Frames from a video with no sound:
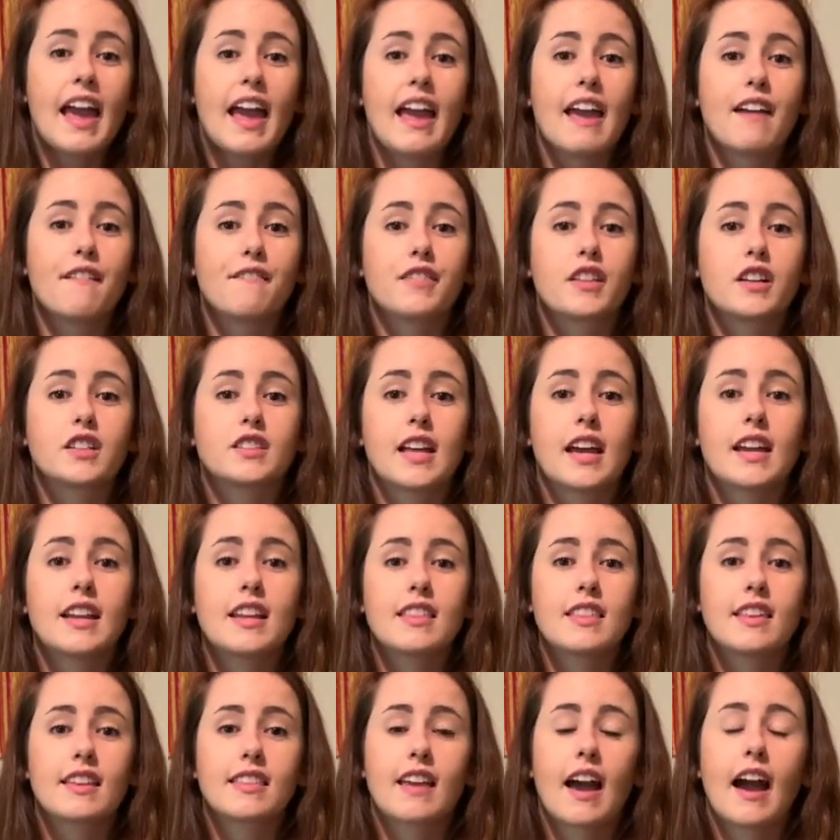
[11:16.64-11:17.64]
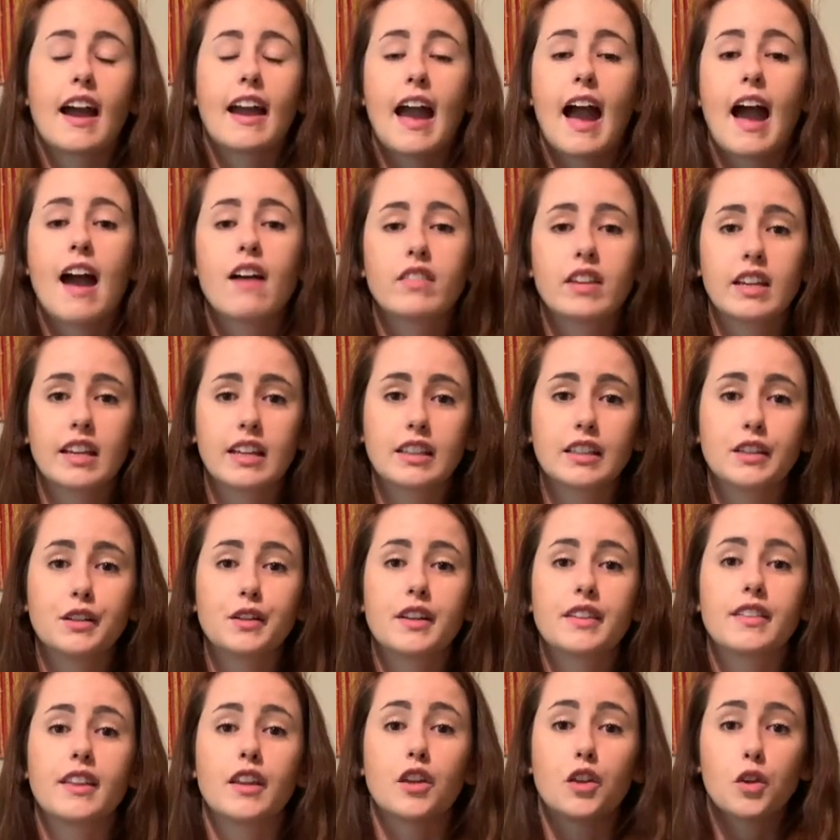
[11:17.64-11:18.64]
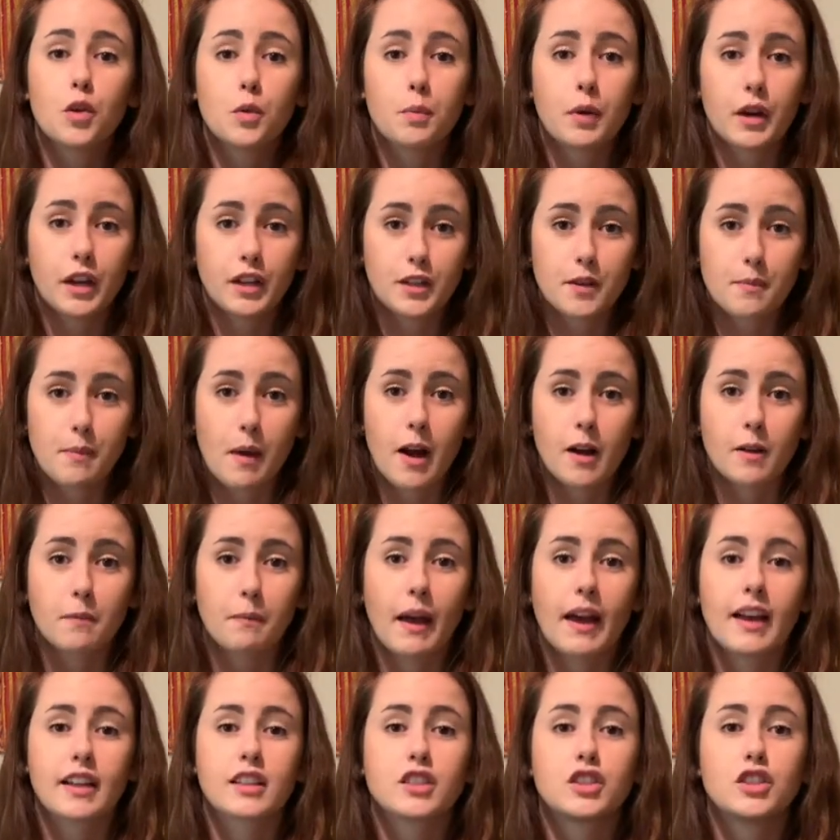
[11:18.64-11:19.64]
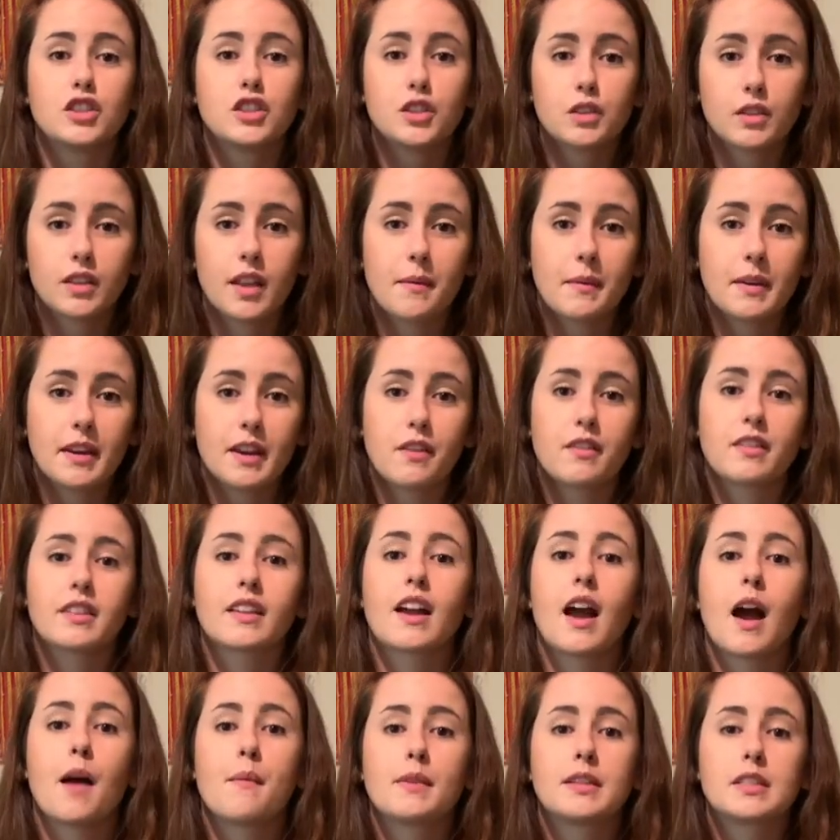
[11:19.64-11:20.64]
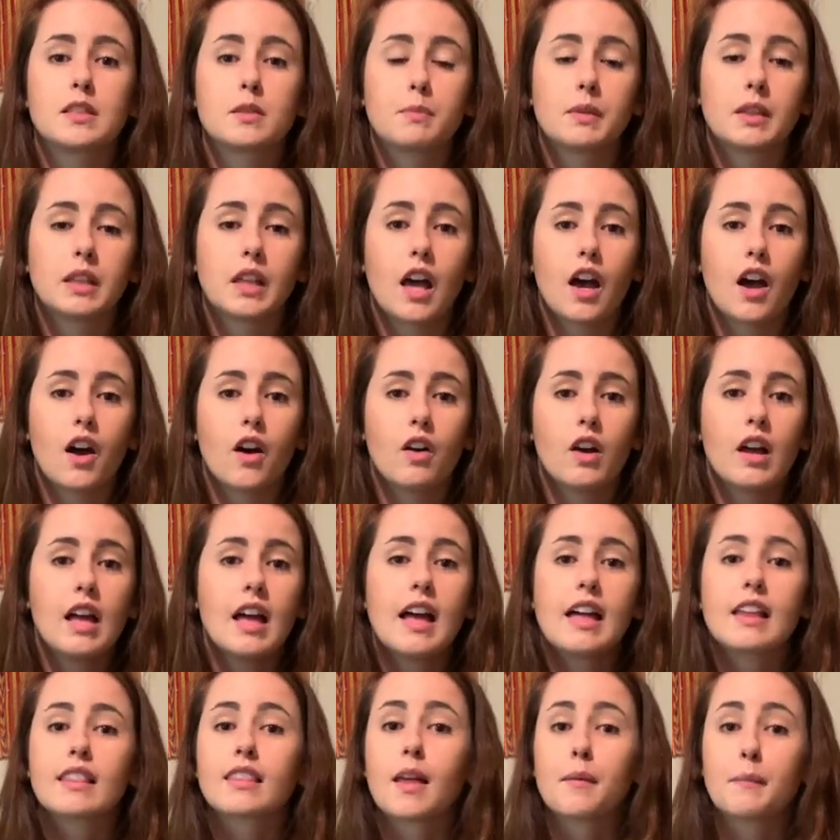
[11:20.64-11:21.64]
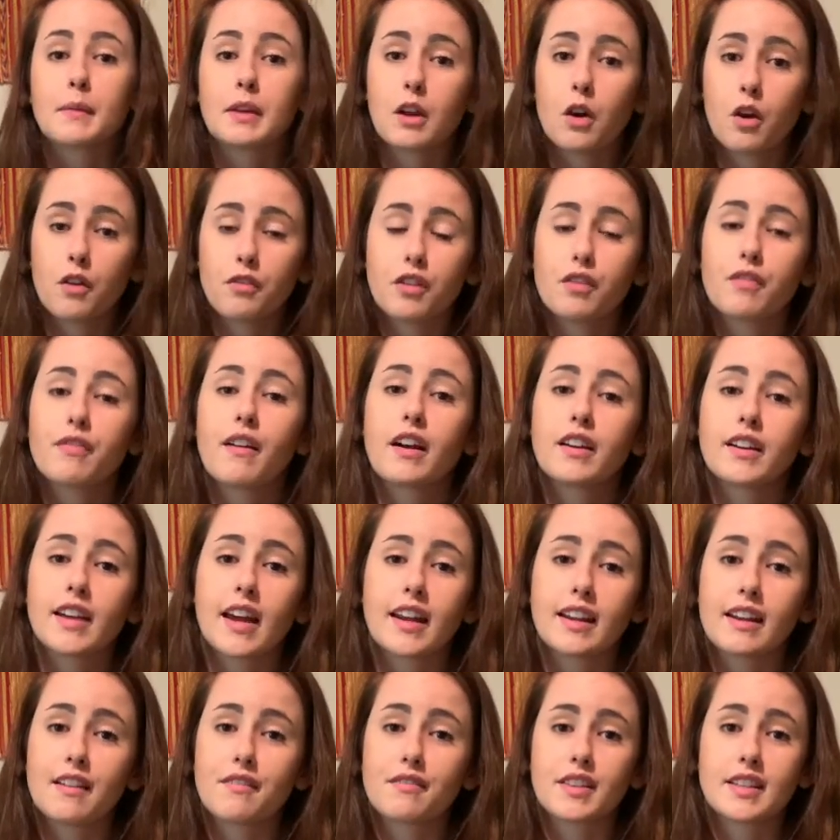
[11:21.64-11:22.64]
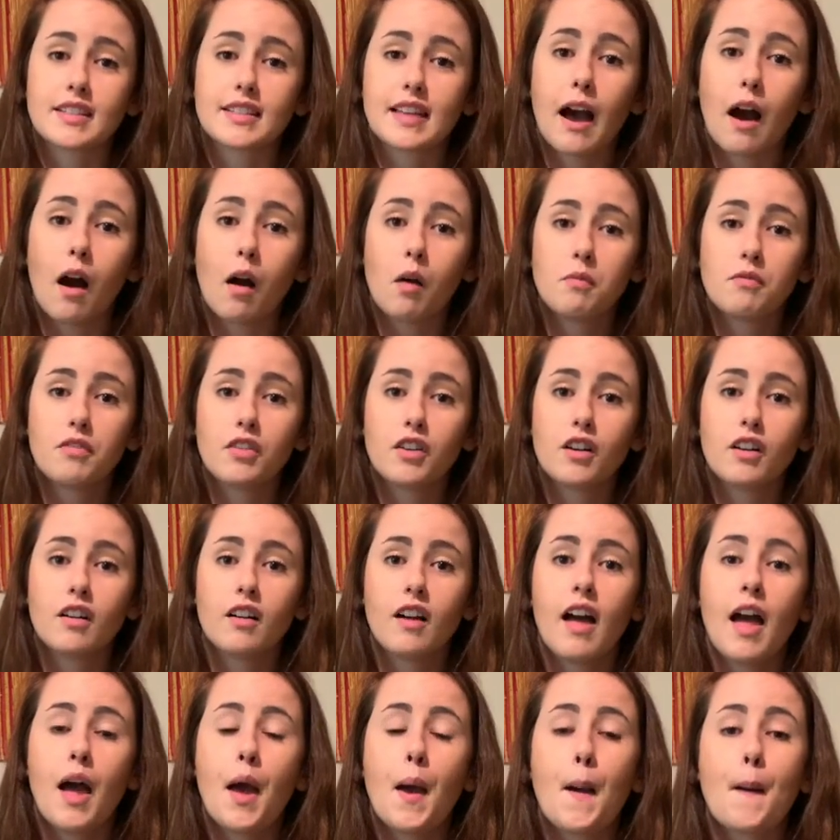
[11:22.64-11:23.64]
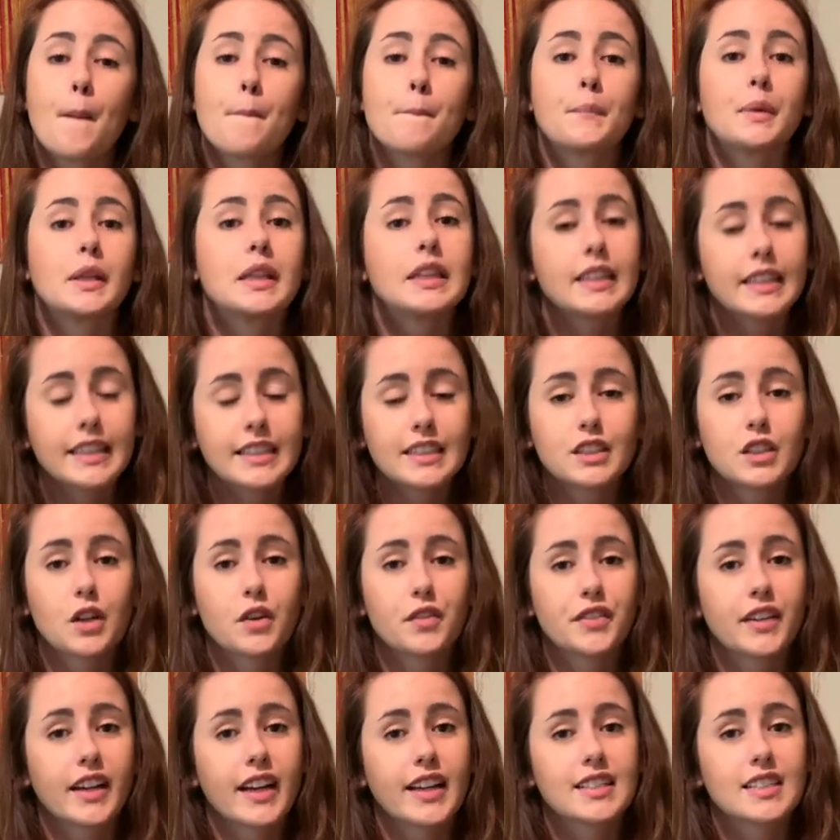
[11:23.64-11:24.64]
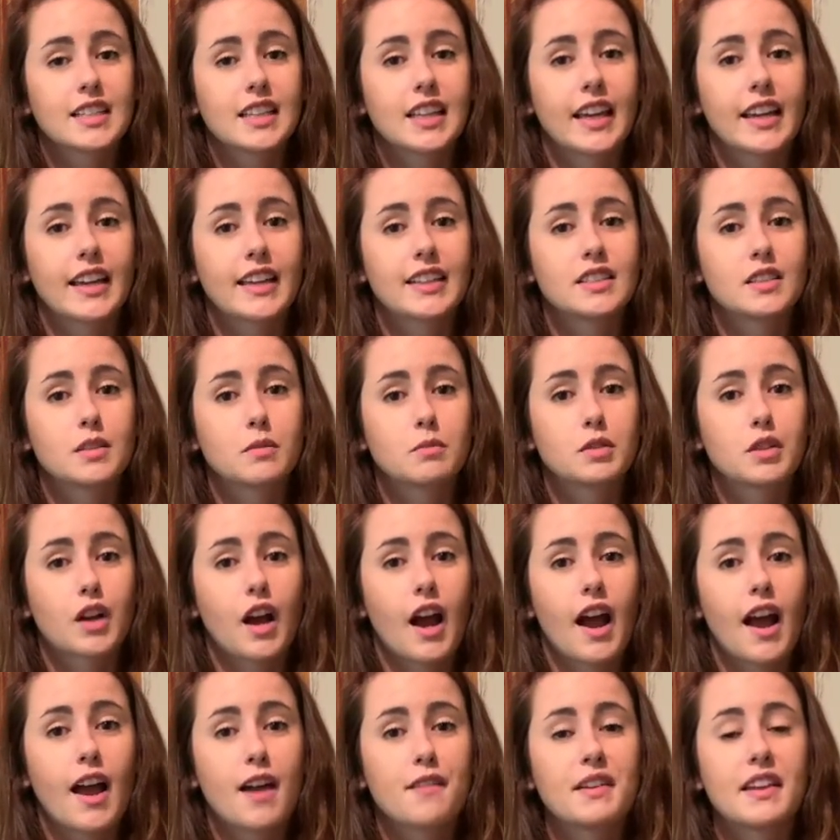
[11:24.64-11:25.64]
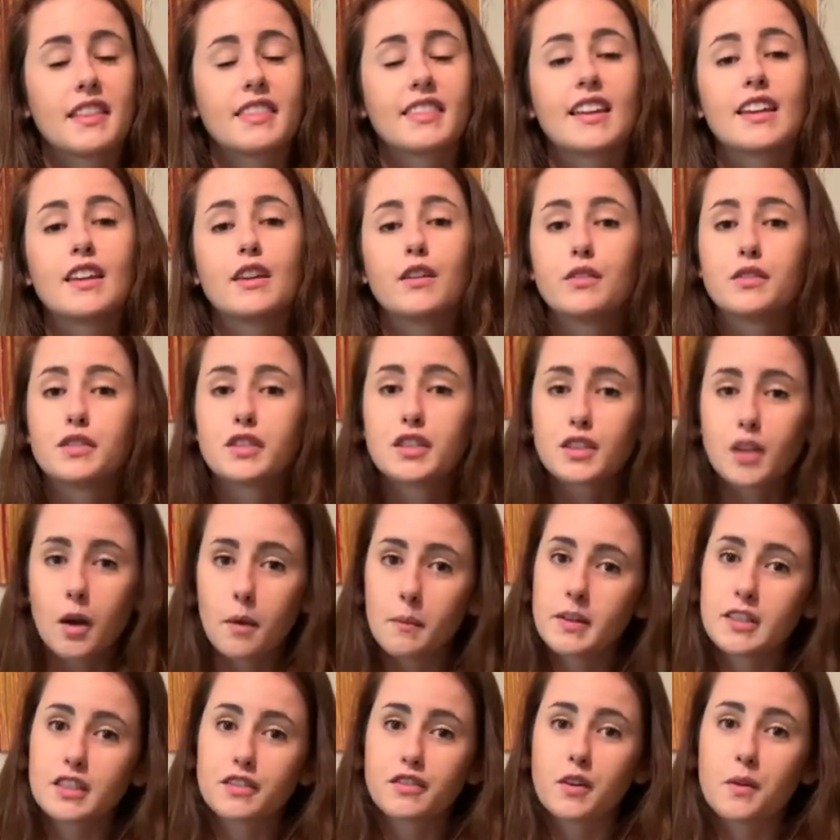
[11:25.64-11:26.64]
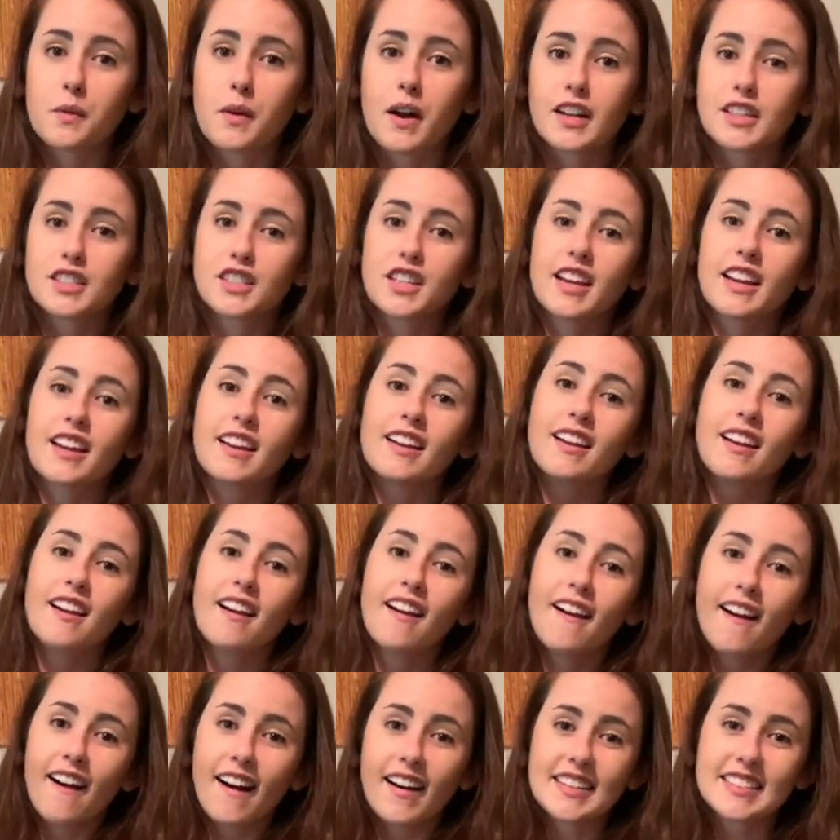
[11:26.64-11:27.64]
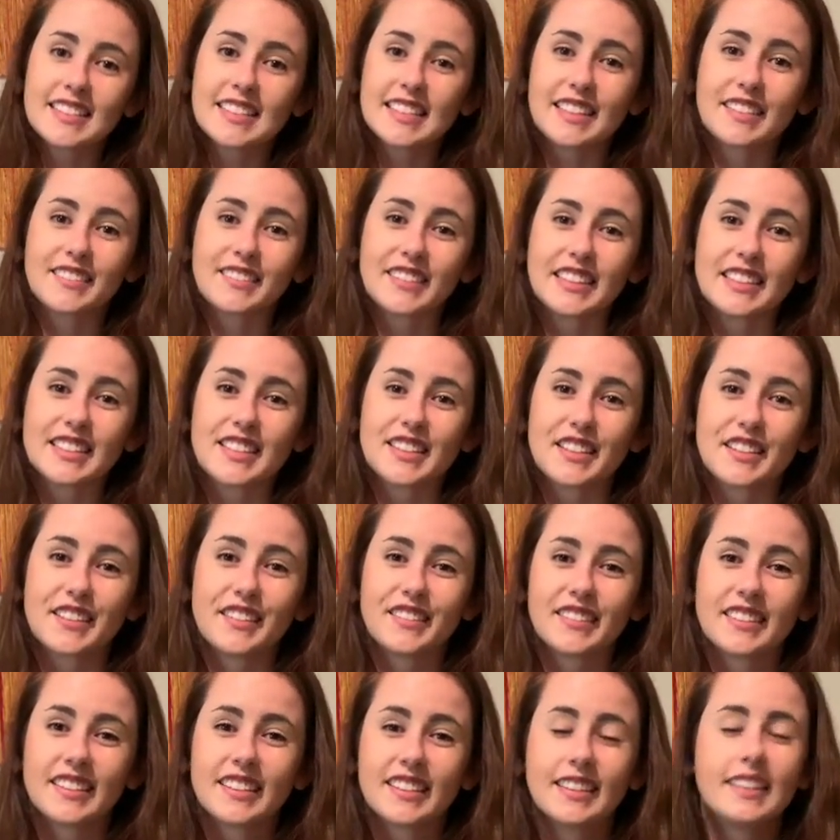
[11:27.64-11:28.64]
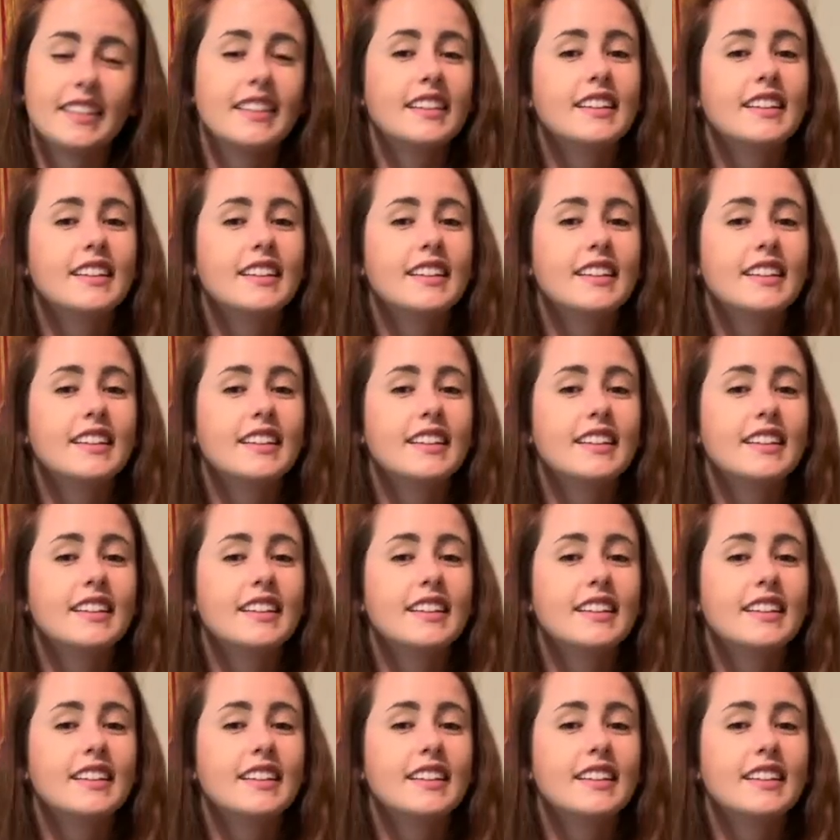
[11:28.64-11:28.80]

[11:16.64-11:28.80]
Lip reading: if there's anything that I haven't included that you put in your park bags, do let me know in the comments below. Let me know if you found any of this helpful. Please don't forget to like and subscribe, and thank you so much for watching. I'll see you real soon.